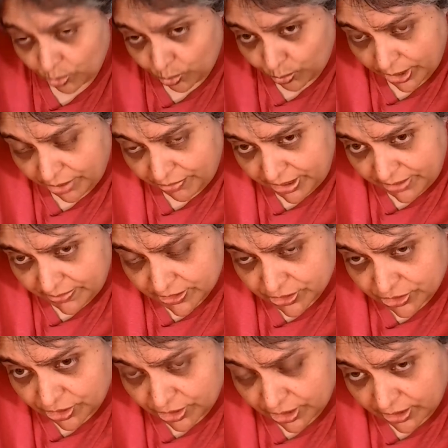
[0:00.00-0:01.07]
Wearing this
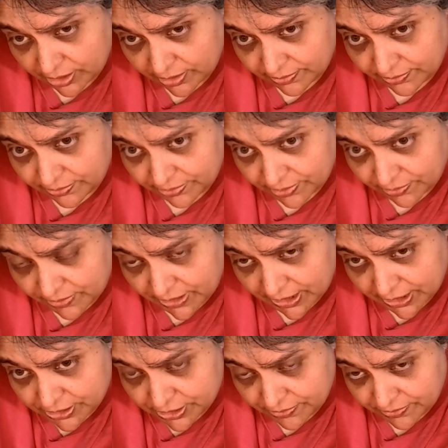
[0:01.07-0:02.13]
glove of
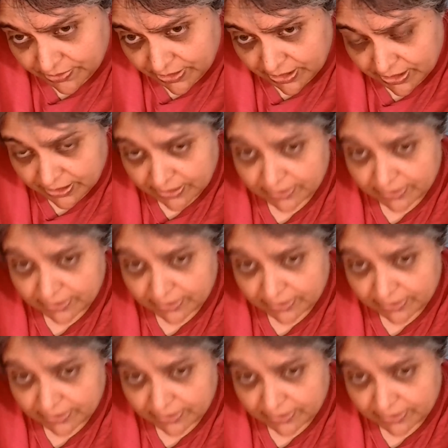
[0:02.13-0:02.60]
negativity